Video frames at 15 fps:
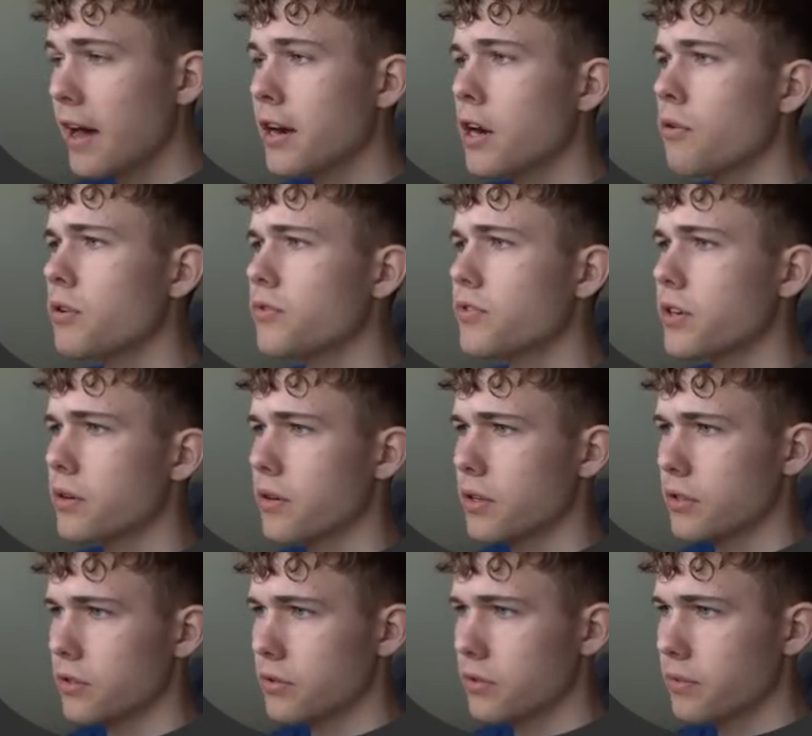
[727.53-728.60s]
And now what we are
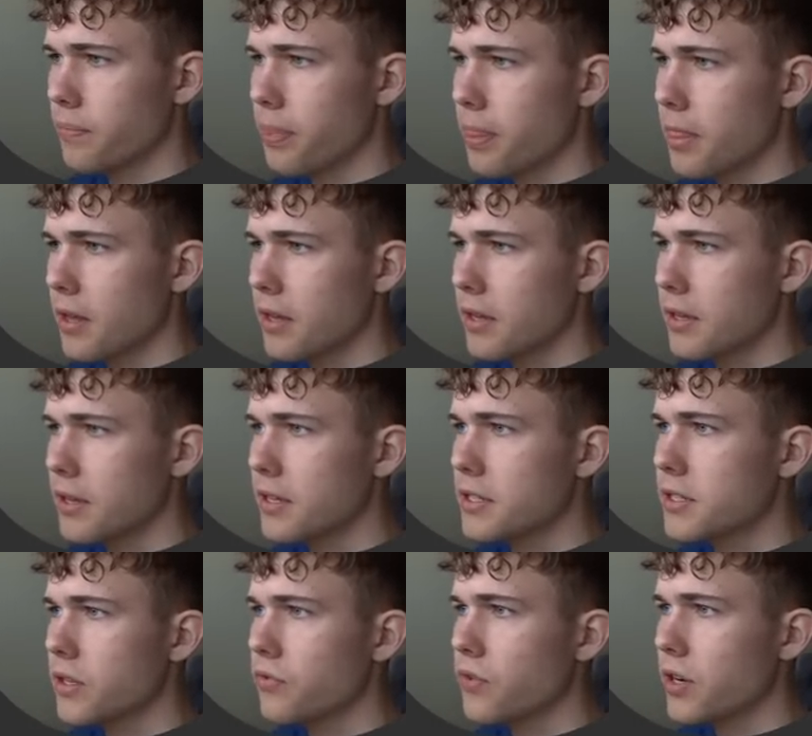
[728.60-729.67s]
going to do
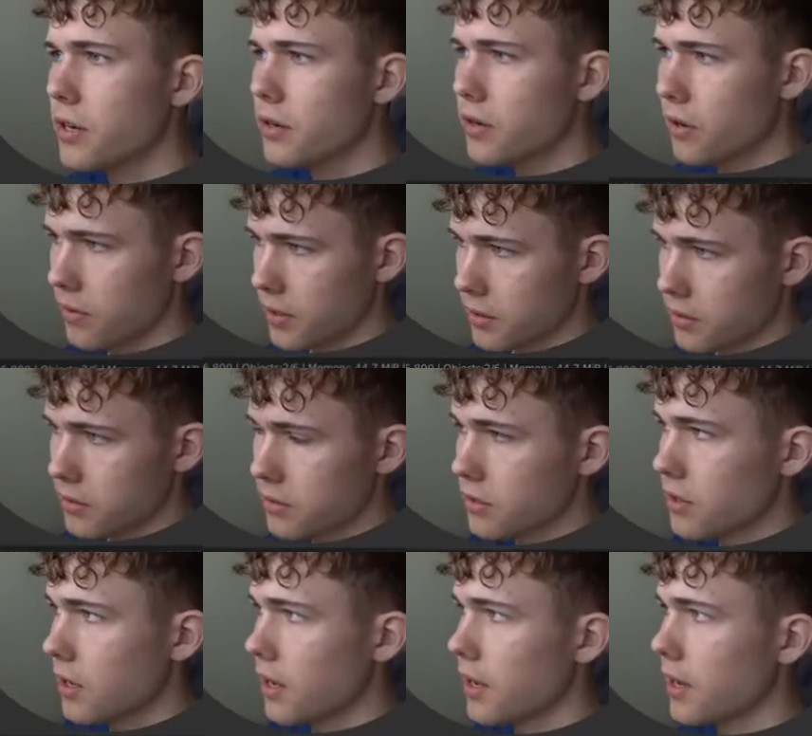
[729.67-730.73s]
is that we are going
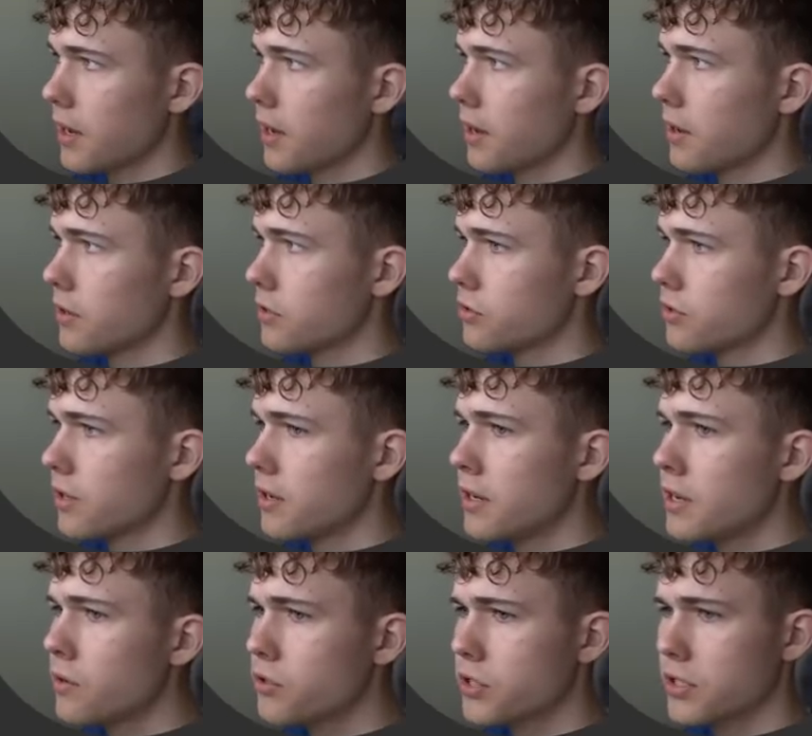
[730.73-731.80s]
to the
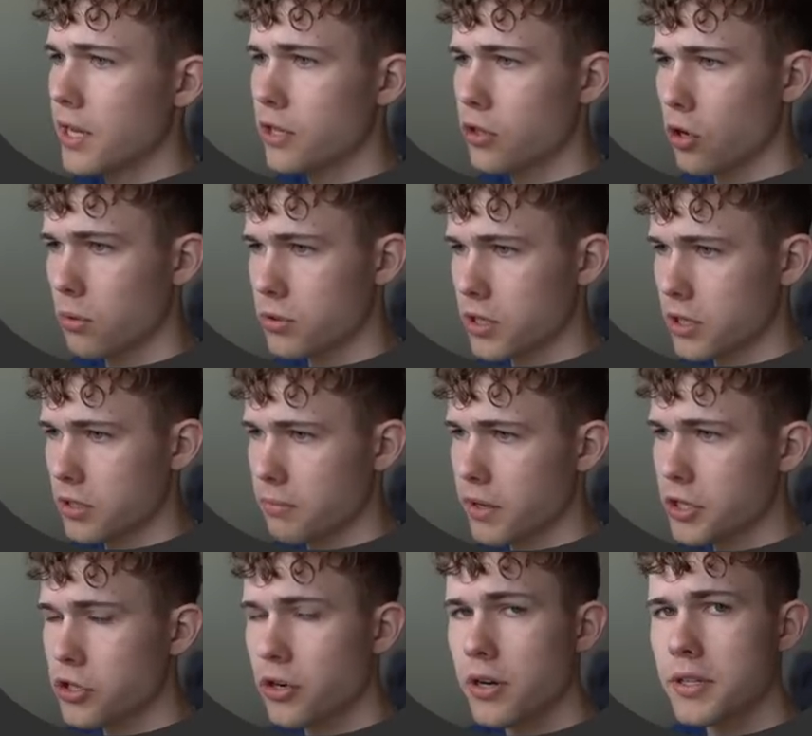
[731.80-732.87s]
new state object,
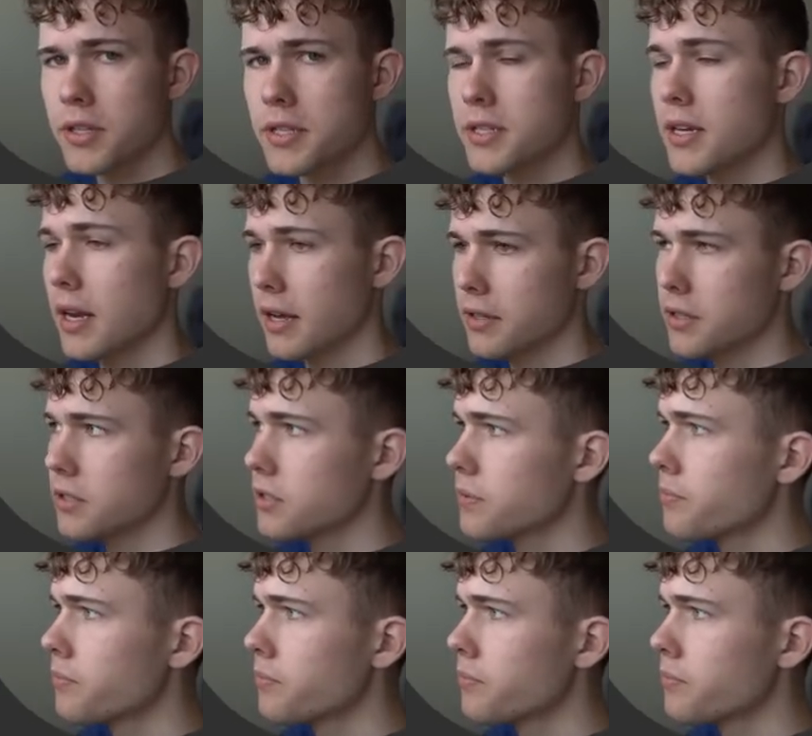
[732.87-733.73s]
make sure it is selected,